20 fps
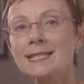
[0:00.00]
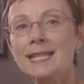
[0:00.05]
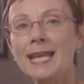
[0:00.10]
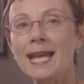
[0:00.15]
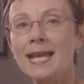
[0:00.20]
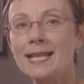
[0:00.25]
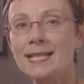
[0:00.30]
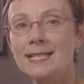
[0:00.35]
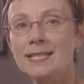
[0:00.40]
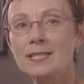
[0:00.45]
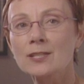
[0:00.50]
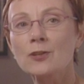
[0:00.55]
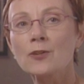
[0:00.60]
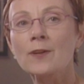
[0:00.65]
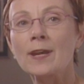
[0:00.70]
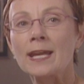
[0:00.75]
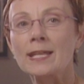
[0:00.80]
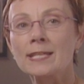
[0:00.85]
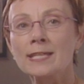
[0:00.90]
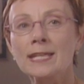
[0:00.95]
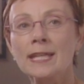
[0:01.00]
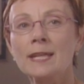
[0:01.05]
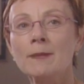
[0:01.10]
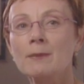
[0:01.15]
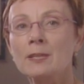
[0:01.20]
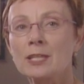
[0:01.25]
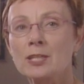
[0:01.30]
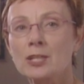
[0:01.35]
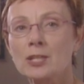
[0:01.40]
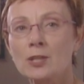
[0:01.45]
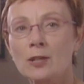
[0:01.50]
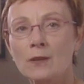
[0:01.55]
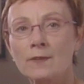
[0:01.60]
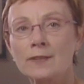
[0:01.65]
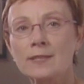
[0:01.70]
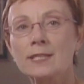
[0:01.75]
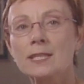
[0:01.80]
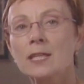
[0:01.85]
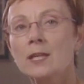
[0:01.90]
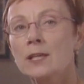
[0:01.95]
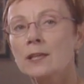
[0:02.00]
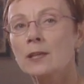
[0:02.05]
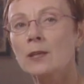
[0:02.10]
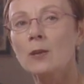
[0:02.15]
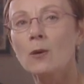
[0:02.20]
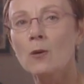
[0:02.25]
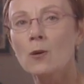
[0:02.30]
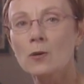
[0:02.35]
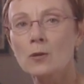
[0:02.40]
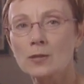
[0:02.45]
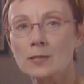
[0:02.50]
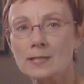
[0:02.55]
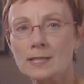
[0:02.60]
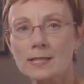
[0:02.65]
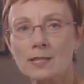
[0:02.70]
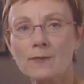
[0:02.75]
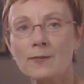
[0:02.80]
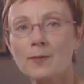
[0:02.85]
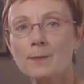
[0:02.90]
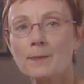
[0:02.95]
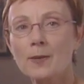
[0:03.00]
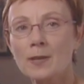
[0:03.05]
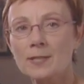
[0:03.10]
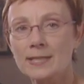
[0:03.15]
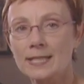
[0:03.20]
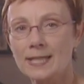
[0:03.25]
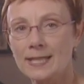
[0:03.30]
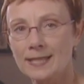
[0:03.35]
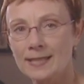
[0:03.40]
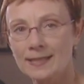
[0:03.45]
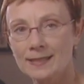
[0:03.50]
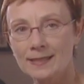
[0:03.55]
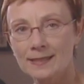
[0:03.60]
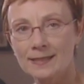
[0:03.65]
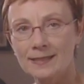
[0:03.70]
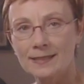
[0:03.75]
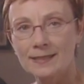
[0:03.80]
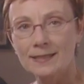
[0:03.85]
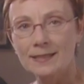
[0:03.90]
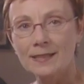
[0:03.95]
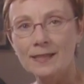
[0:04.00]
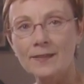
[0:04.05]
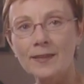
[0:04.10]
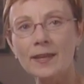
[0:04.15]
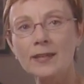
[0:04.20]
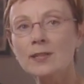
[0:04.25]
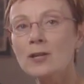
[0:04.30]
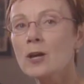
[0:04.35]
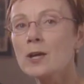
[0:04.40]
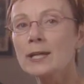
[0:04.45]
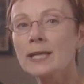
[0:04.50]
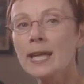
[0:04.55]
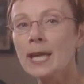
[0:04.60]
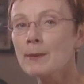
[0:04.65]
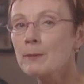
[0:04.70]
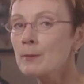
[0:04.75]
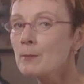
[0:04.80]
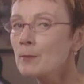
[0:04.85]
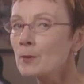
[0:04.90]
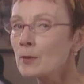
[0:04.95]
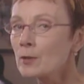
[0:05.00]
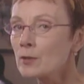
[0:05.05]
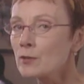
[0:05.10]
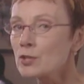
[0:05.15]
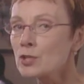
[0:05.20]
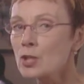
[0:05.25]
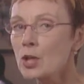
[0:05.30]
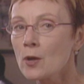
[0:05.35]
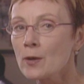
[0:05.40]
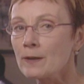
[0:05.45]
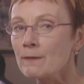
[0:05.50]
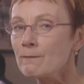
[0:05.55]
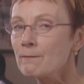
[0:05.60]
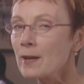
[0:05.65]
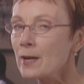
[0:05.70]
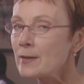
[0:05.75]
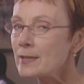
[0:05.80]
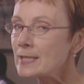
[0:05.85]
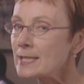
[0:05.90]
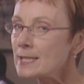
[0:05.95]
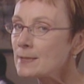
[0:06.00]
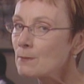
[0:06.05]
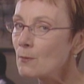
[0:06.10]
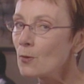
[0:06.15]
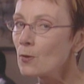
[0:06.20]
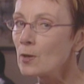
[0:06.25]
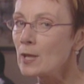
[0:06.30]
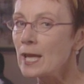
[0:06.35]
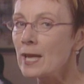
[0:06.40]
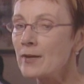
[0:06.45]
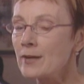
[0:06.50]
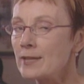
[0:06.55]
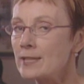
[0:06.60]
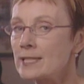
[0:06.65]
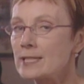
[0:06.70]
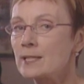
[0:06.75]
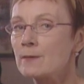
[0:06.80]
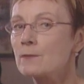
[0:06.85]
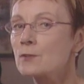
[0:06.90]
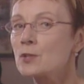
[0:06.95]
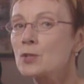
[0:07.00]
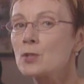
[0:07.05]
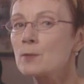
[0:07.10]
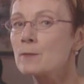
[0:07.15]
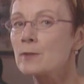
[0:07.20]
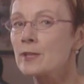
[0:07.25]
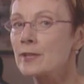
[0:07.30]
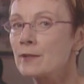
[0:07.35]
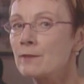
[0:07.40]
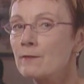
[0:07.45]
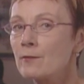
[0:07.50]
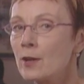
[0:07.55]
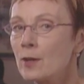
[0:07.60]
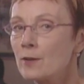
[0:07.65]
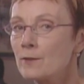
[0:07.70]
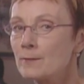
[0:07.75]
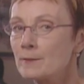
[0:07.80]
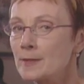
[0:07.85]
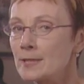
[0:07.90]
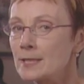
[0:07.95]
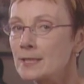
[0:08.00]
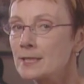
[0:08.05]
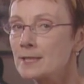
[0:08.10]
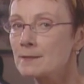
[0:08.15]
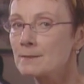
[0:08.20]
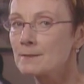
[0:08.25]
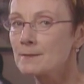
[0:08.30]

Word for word: scans create an image of internal organs of the body. They are not capable of showing very small areas of tumour involvement.